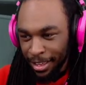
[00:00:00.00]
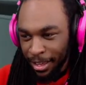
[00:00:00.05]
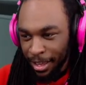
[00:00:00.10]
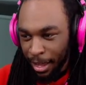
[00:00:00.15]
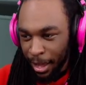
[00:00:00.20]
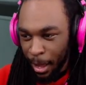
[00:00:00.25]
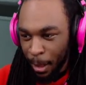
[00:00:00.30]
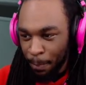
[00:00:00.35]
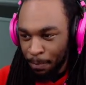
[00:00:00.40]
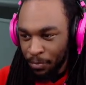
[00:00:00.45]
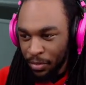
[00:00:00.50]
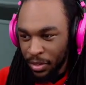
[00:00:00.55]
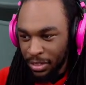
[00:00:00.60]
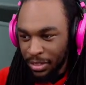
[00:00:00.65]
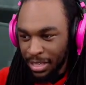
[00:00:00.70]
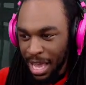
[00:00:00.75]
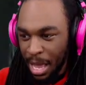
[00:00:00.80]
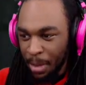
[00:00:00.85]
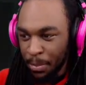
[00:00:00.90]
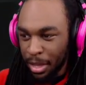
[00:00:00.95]
um,
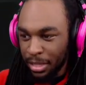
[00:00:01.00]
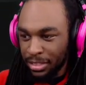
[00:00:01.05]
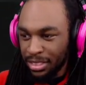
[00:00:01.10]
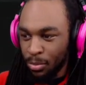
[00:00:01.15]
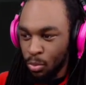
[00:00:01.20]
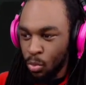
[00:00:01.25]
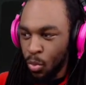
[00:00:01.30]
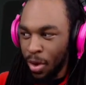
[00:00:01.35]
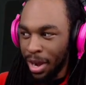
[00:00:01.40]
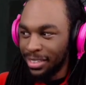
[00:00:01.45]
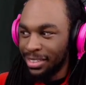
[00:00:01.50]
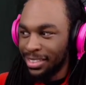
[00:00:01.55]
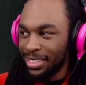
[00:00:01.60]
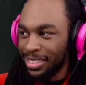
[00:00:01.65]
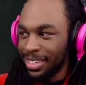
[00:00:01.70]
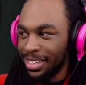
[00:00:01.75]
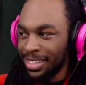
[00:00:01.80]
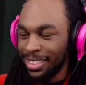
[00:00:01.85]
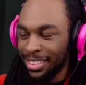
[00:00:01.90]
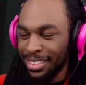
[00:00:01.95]
damn, you got some white
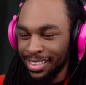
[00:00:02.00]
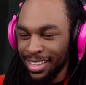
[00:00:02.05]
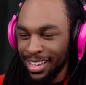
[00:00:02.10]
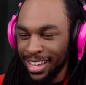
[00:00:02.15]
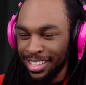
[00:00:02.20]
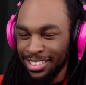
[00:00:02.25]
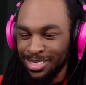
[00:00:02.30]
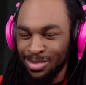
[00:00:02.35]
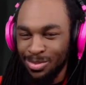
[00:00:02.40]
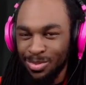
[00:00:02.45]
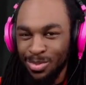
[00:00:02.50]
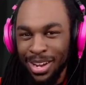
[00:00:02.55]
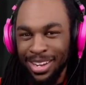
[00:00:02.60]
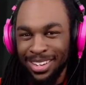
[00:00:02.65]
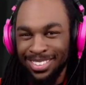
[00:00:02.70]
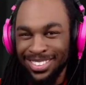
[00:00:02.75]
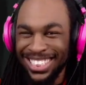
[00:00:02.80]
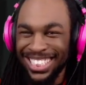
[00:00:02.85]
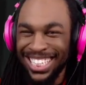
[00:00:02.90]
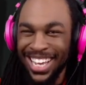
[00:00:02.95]
teeth. I got some white.
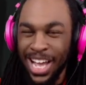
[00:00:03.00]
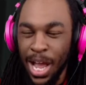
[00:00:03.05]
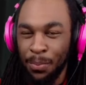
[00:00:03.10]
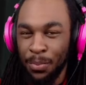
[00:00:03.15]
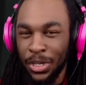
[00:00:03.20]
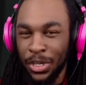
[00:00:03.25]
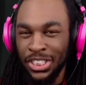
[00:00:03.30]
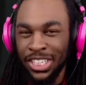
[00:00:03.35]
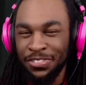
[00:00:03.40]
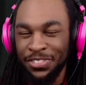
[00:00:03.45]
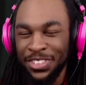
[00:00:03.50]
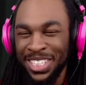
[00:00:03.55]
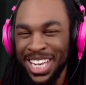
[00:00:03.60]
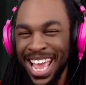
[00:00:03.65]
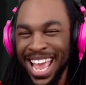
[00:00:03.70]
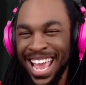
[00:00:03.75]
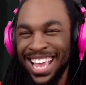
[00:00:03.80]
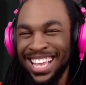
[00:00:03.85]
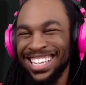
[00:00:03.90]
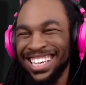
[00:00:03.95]
Yeah, I brush every
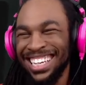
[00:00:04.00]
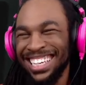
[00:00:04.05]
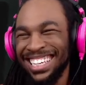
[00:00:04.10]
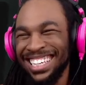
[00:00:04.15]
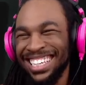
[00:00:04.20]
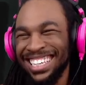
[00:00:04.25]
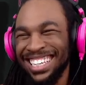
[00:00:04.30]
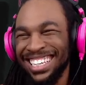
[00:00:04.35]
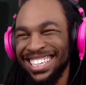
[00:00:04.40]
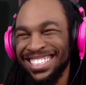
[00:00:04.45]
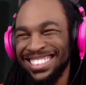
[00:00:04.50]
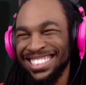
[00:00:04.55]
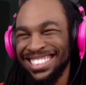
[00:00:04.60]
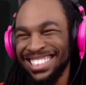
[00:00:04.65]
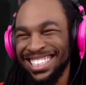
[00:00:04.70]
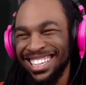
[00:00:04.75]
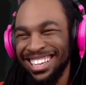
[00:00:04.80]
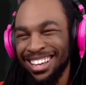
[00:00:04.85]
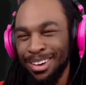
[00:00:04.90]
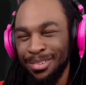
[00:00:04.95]
day. Yeah, what's
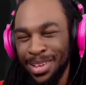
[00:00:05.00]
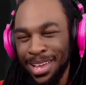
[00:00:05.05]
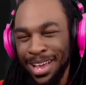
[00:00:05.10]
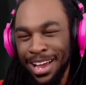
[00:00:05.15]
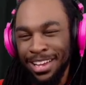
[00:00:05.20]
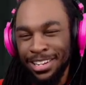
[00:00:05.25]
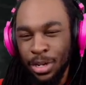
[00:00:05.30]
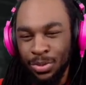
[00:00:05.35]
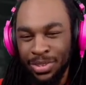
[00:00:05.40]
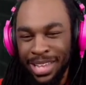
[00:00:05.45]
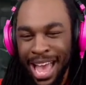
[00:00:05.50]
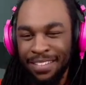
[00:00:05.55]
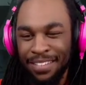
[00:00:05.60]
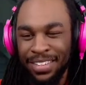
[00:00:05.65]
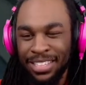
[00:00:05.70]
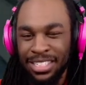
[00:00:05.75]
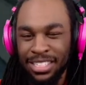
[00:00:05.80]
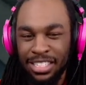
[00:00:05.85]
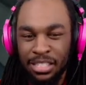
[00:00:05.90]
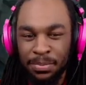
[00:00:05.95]
up? Yeah, no
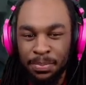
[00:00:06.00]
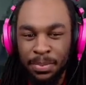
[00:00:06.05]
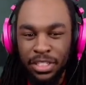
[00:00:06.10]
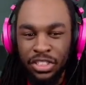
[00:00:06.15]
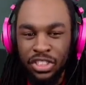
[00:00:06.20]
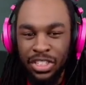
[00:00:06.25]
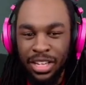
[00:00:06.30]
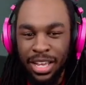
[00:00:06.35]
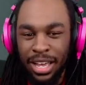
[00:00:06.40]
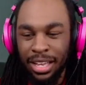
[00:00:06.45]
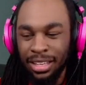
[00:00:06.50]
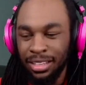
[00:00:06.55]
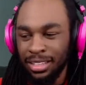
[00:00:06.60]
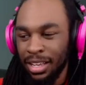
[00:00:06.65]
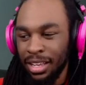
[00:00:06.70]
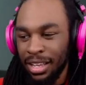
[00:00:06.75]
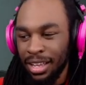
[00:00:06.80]
cavities in this bitch yet.